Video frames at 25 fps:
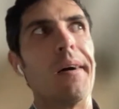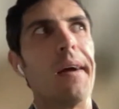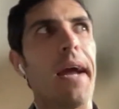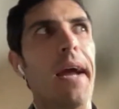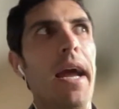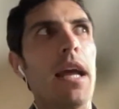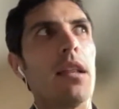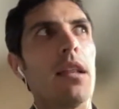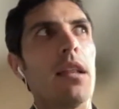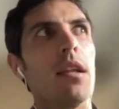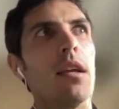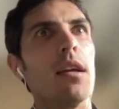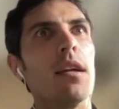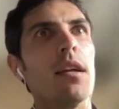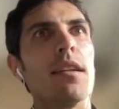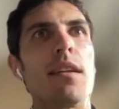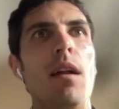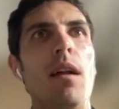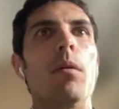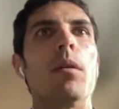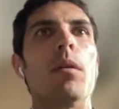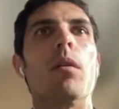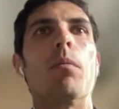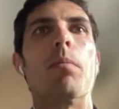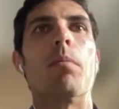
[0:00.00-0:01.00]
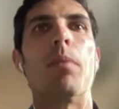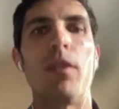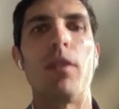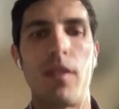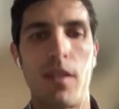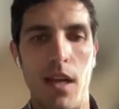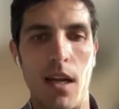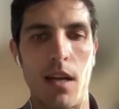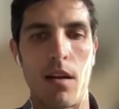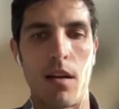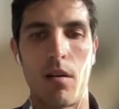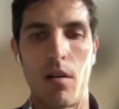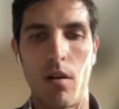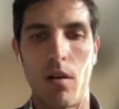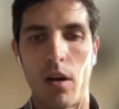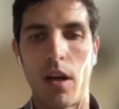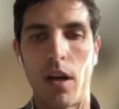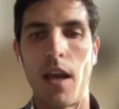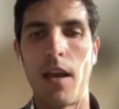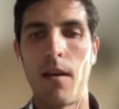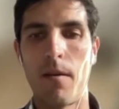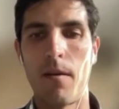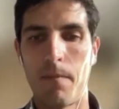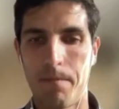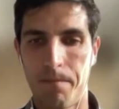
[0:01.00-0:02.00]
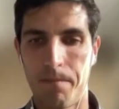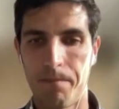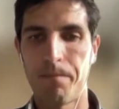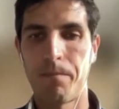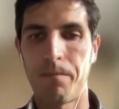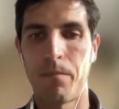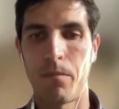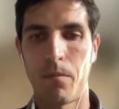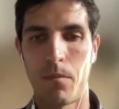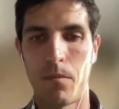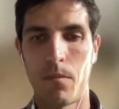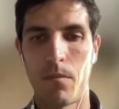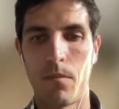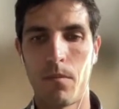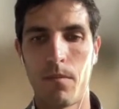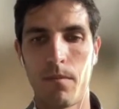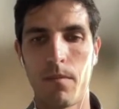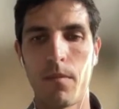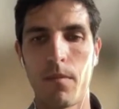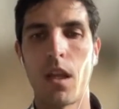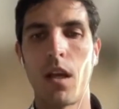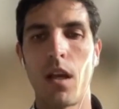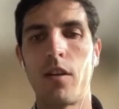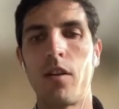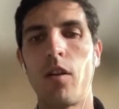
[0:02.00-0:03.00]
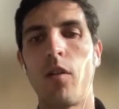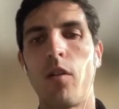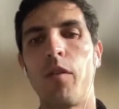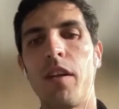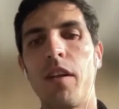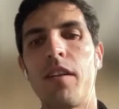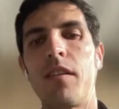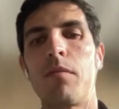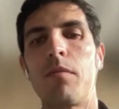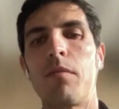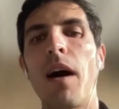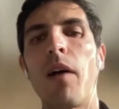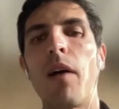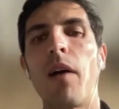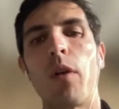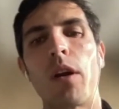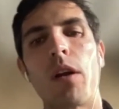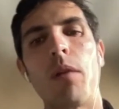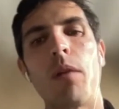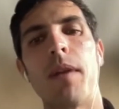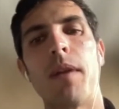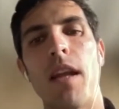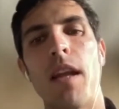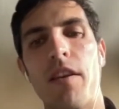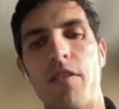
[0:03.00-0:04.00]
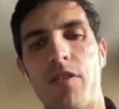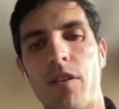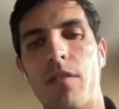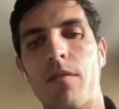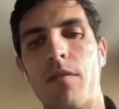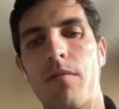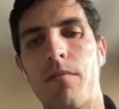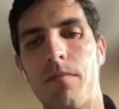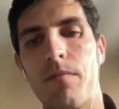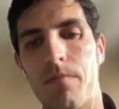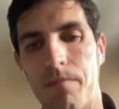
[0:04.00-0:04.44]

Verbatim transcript: eighty, seventy percent, okay? So this is Perfect. My recommendation.